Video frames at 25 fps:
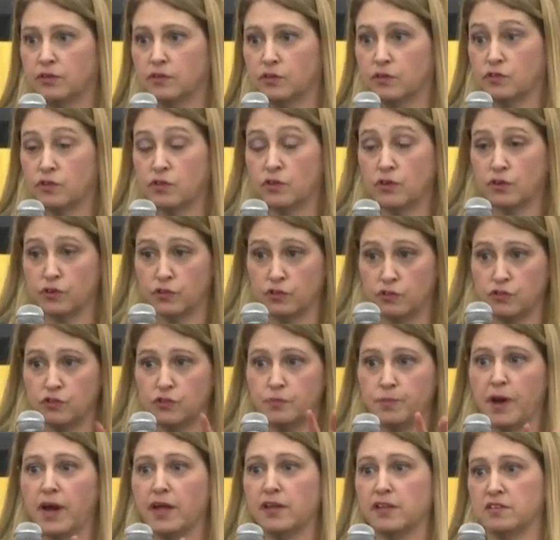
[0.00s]
so there are two
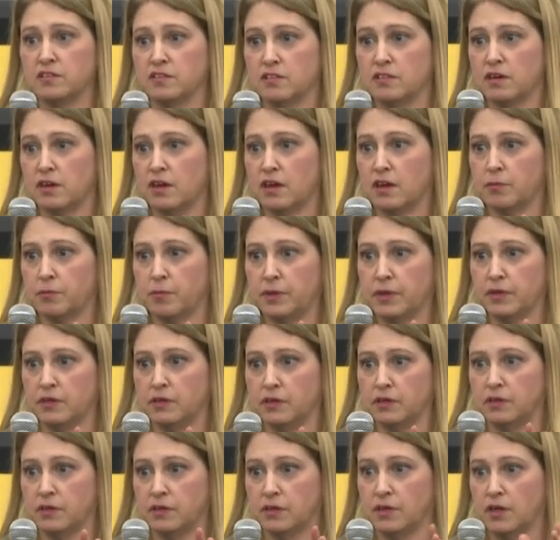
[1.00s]
pilots in the
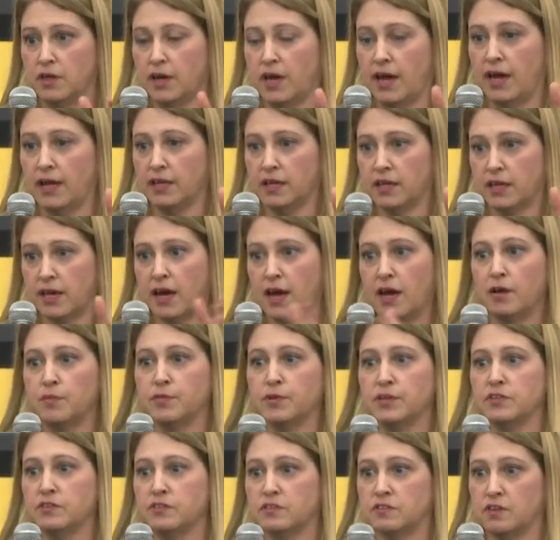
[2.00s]
cockpit and the
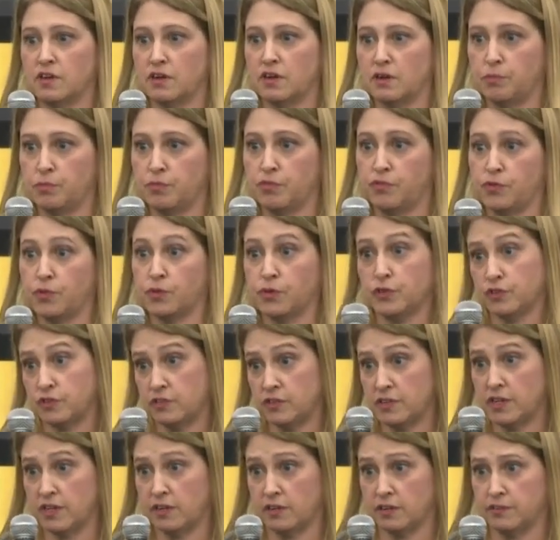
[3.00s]
cabin is set up for
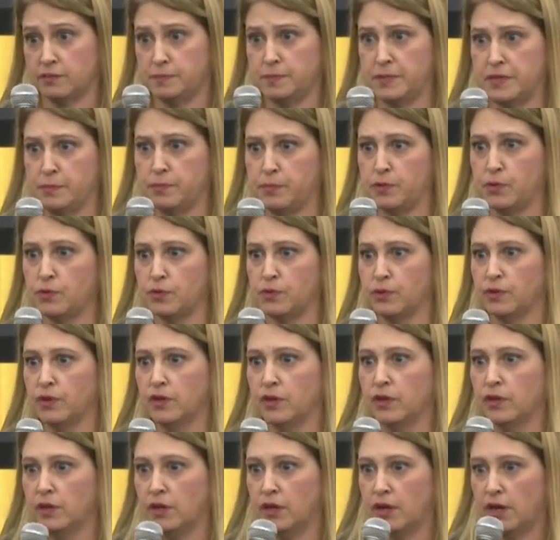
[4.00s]
six people,
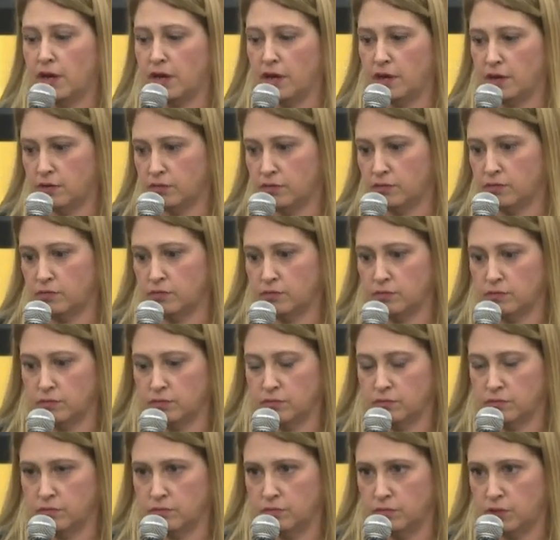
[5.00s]
uh,
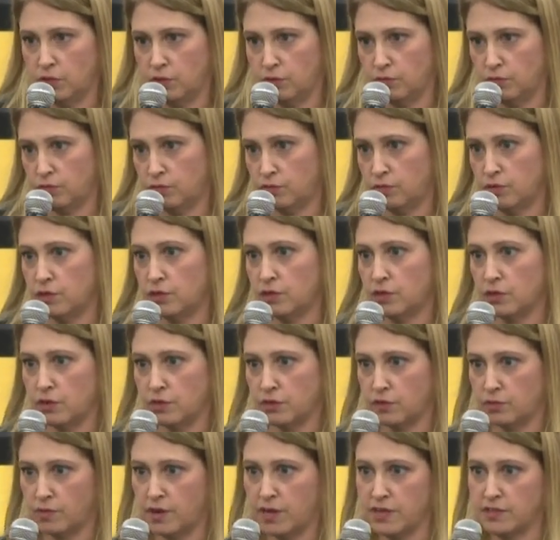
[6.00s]
you know, three along
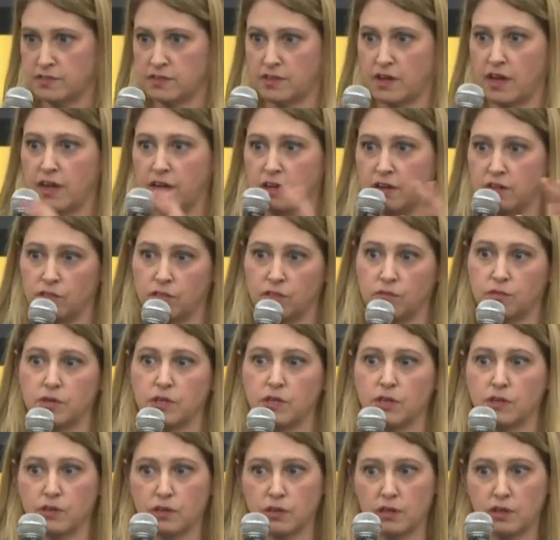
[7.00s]
the right side and three
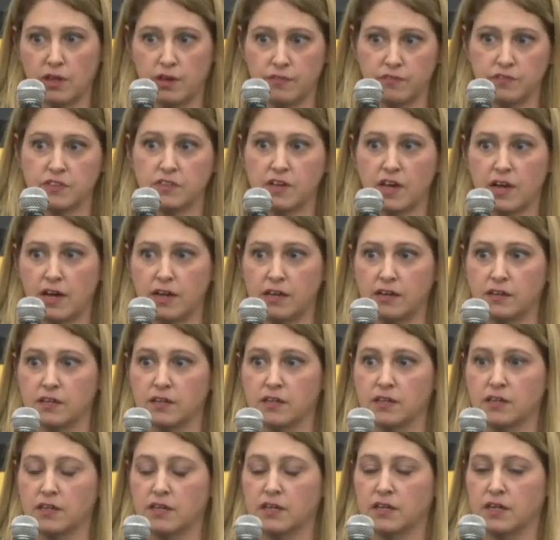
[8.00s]
along the left side.
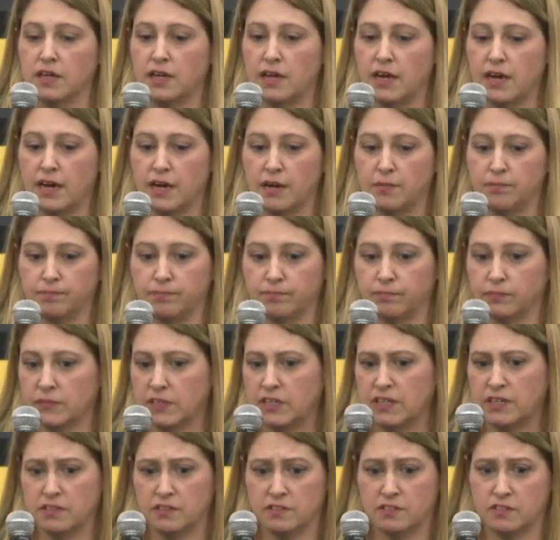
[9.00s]
Um,
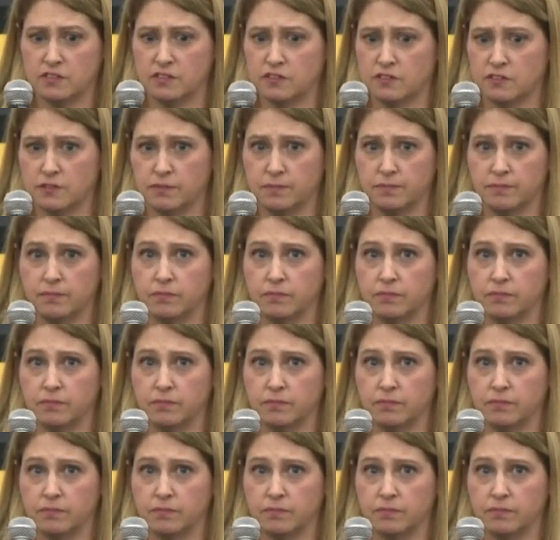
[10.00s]
it's,